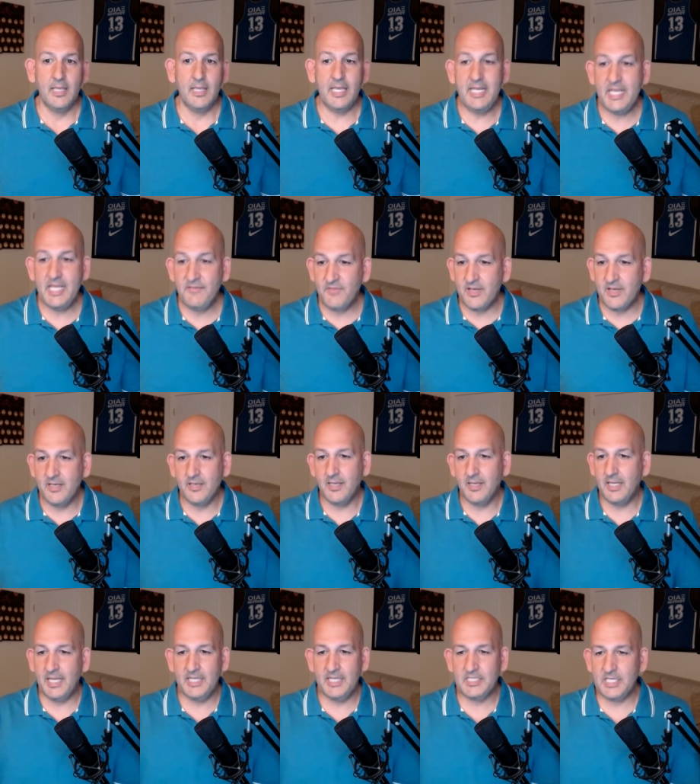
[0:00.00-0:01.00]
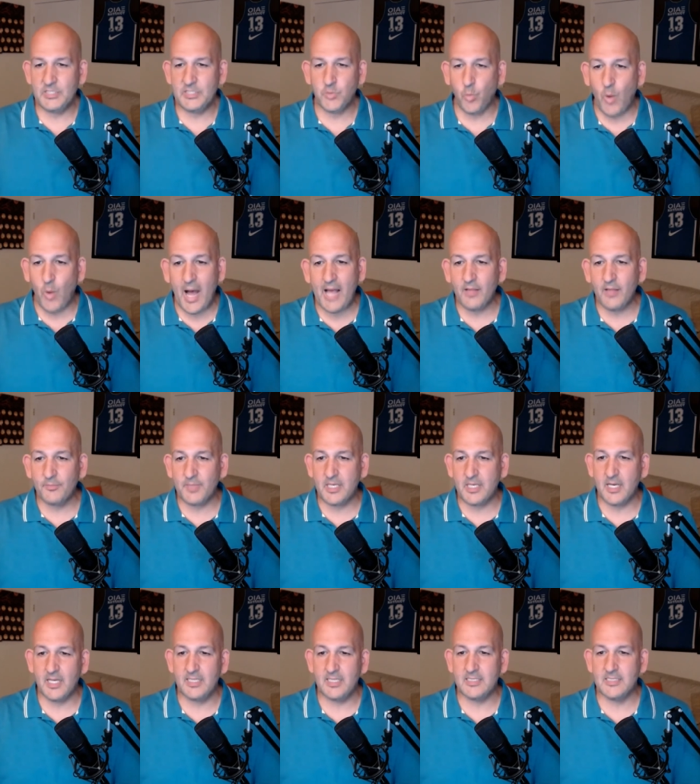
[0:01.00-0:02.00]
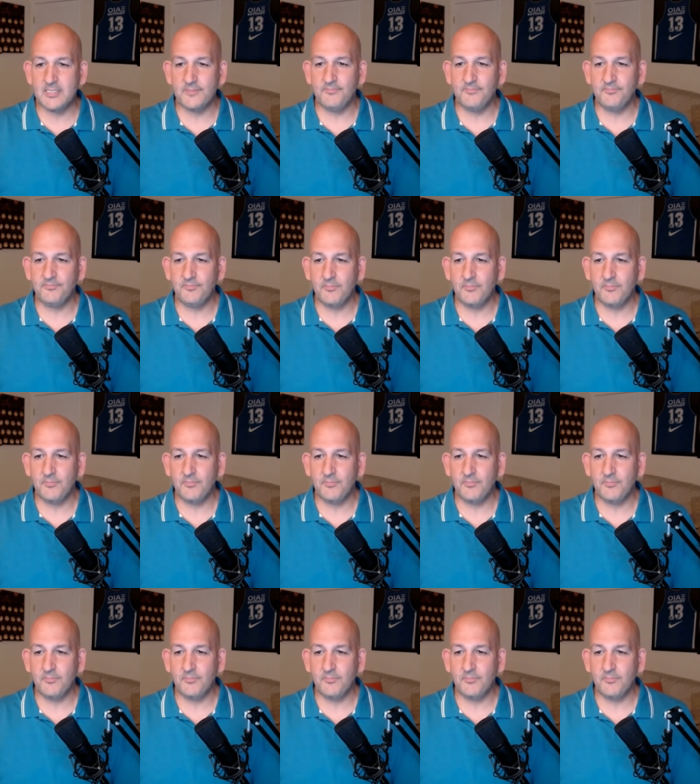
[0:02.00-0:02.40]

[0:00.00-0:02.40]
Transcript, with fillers: It even, it, it's wild because